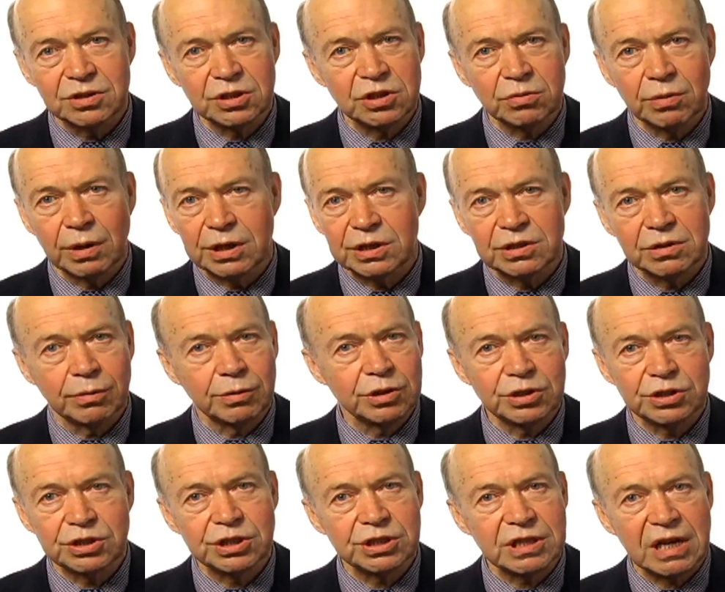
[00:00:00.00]
situation
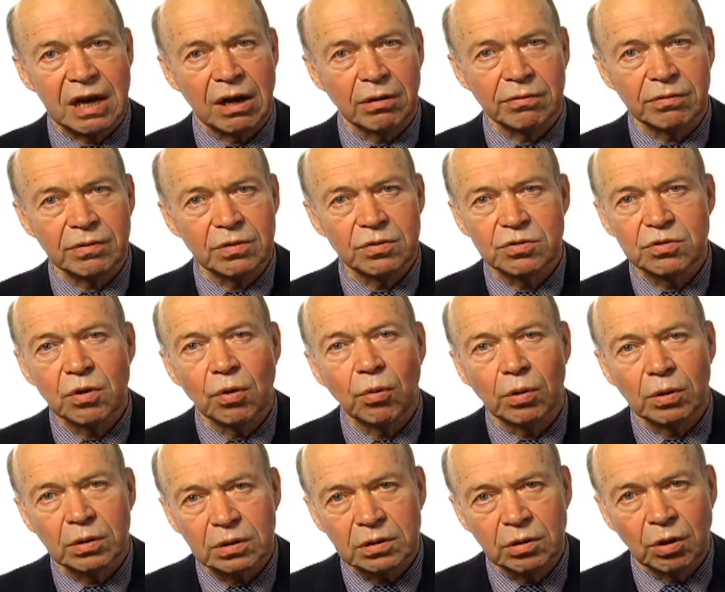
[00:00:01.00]
which is just out of
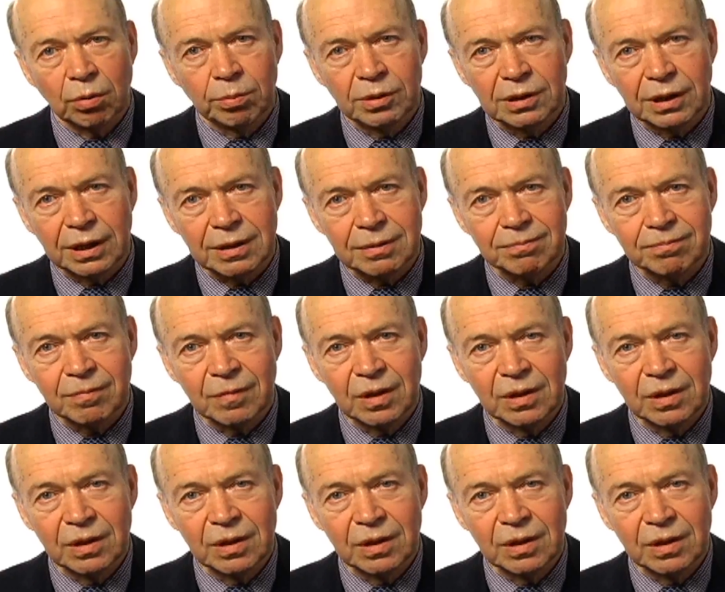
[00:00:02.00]
control globally.